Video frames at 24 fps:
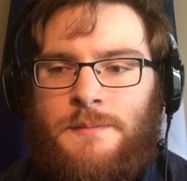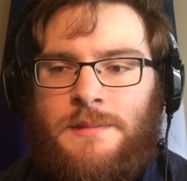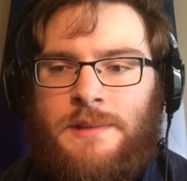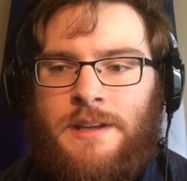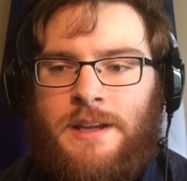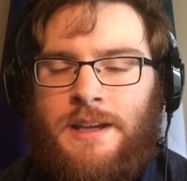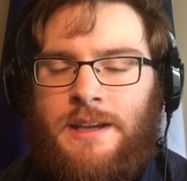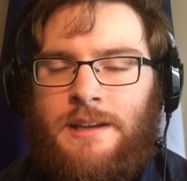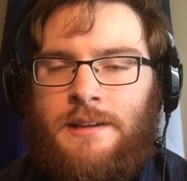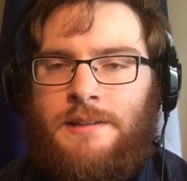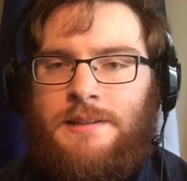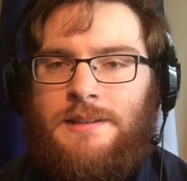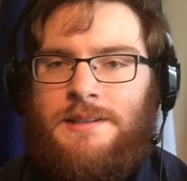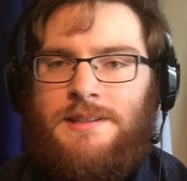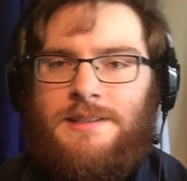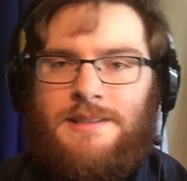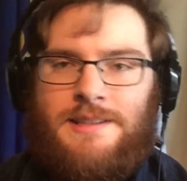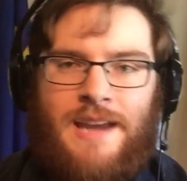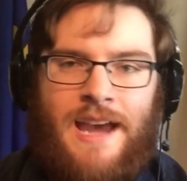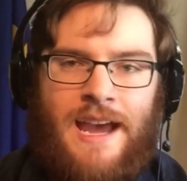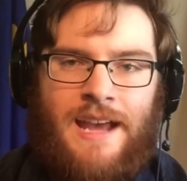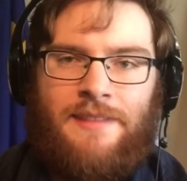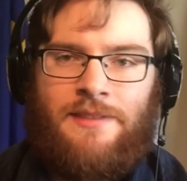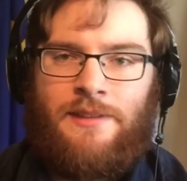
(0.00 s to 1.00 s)
They can
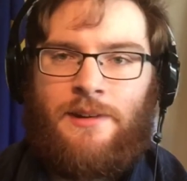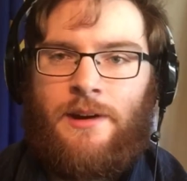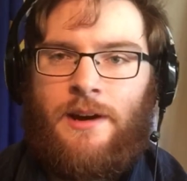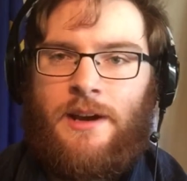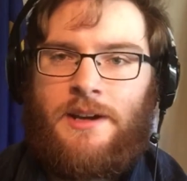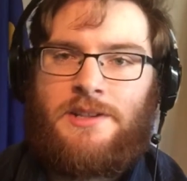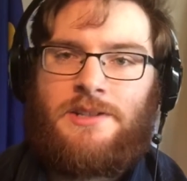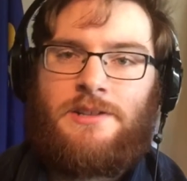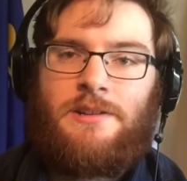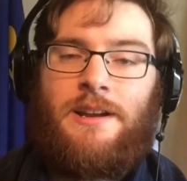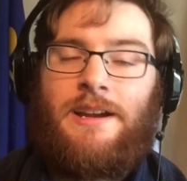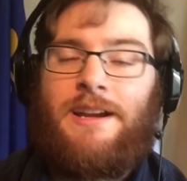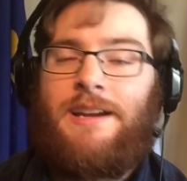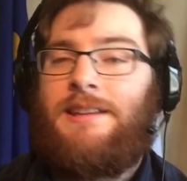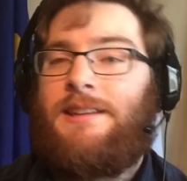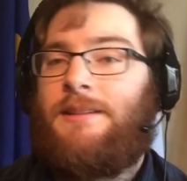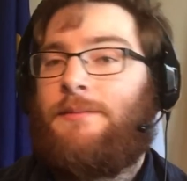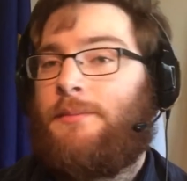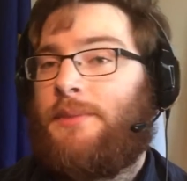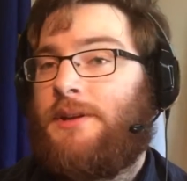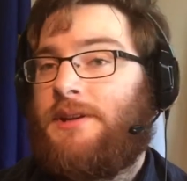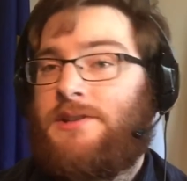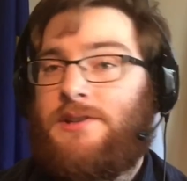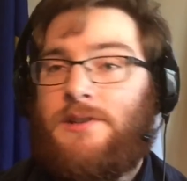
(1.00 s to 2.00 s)
stack their extra deck and
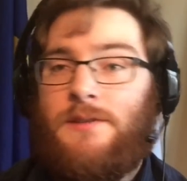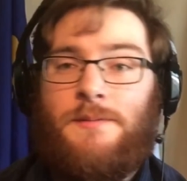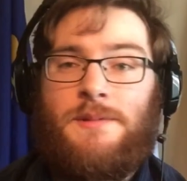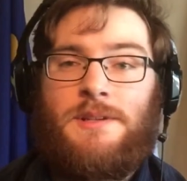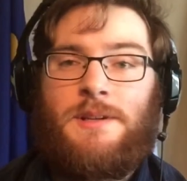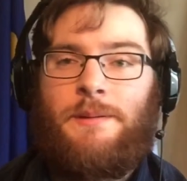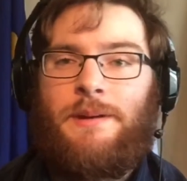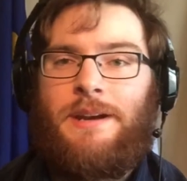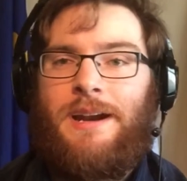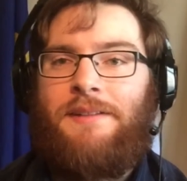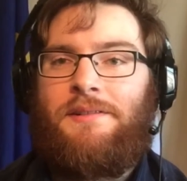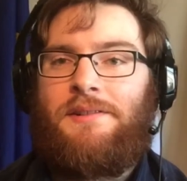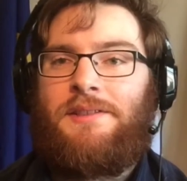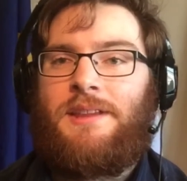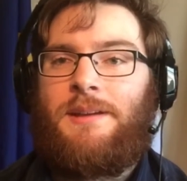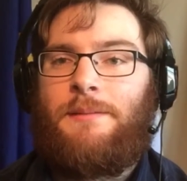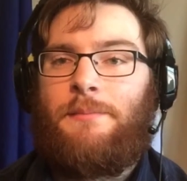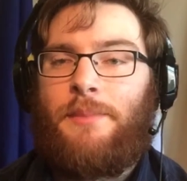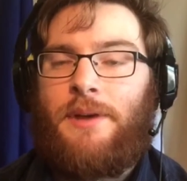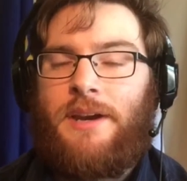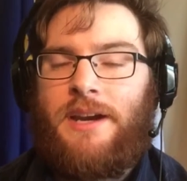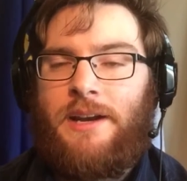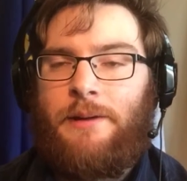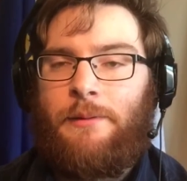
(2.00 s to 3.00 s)
then Pendulum Summon
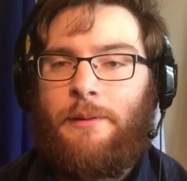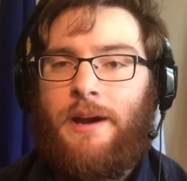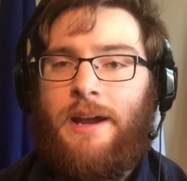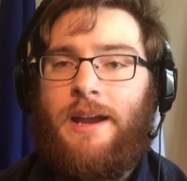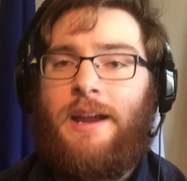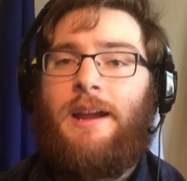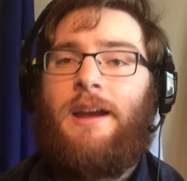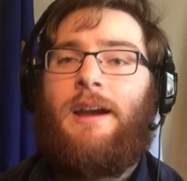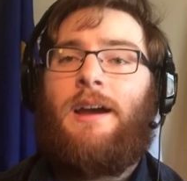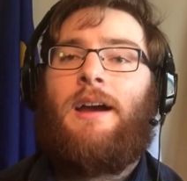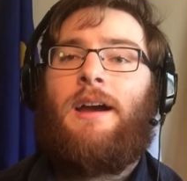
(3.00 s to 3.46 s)
everything. But anyway,